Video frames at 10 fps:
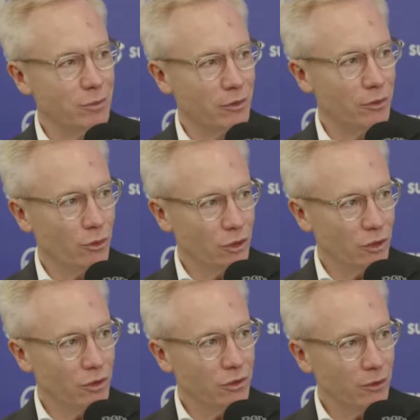
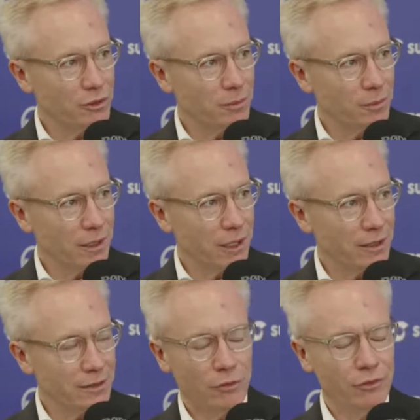portfolio
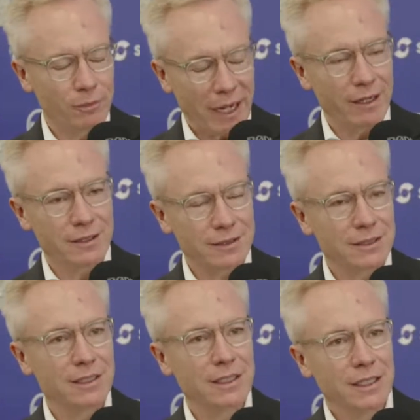of buyers